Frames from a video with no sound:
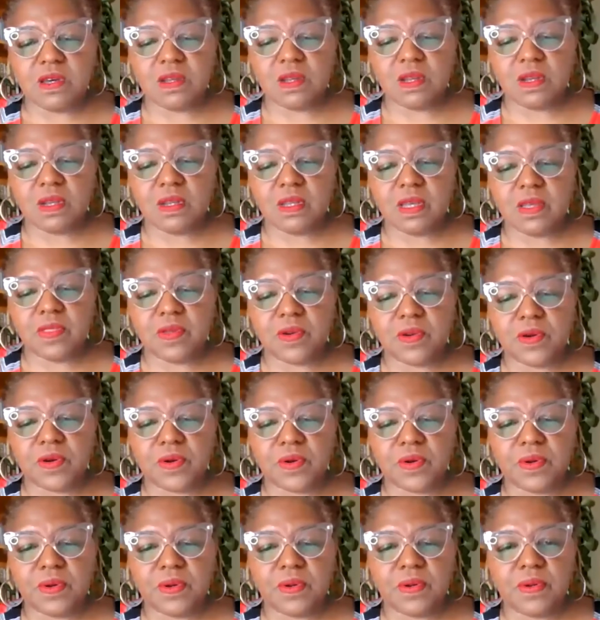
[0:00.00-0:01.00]

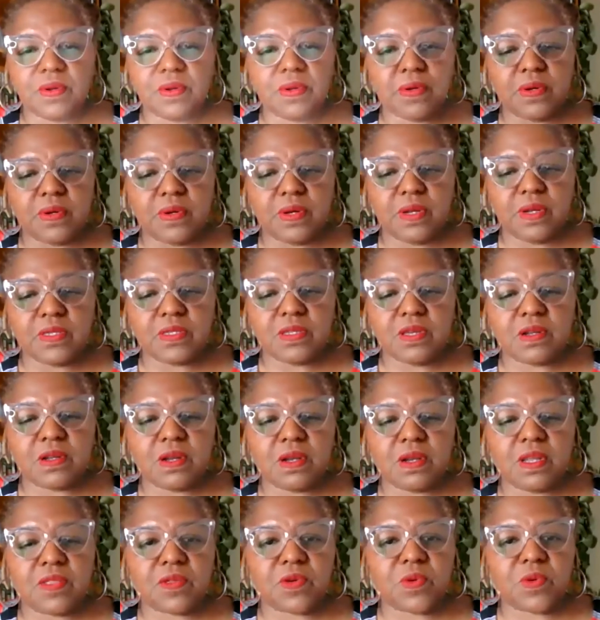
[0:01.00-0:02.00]
another. It's on
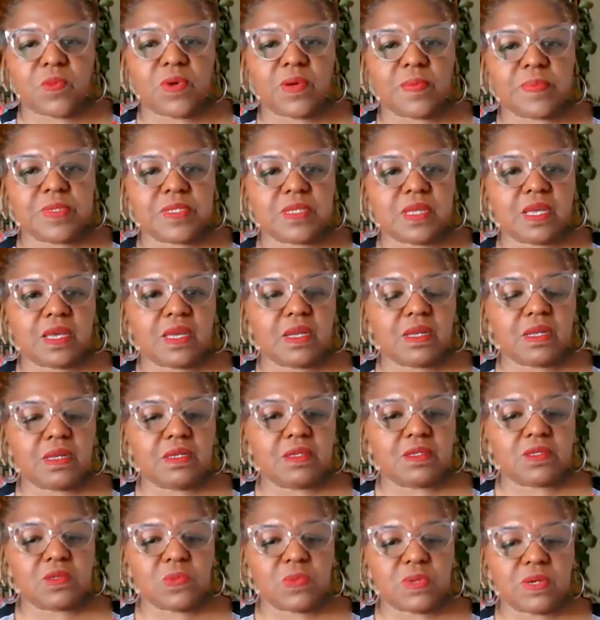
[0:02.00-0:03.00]
another website
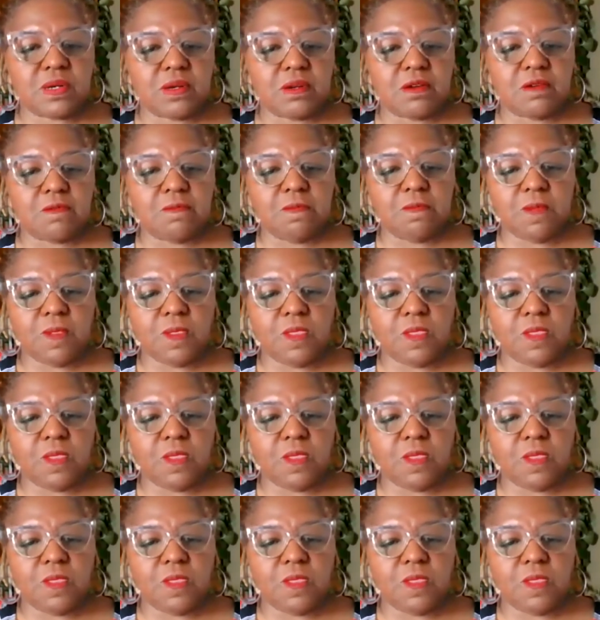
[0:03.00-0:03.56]
as well.